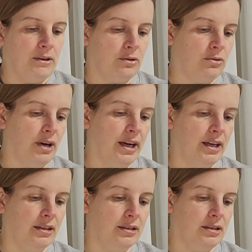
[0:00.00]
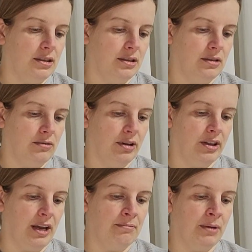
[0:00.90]
right where
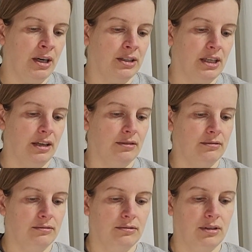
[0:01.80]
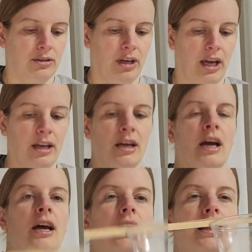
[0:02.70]
they marked it, okay?
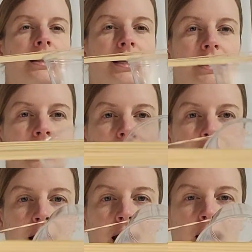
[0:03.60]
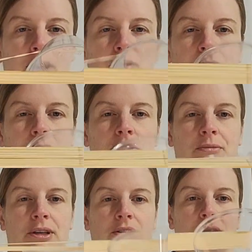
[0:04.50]
This is how you
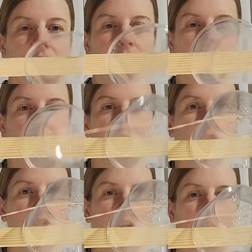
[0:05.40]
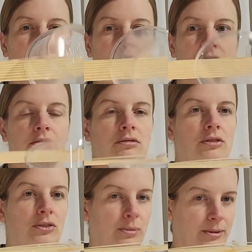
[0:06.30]
build the guitar.
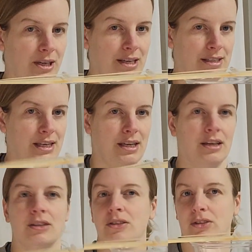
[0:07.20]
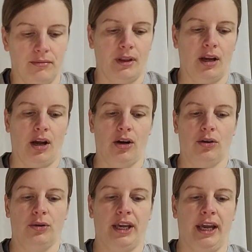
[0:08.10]
Super easy.
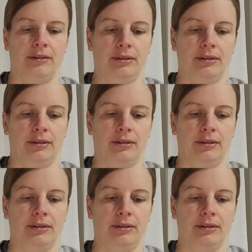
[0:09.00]
Okay.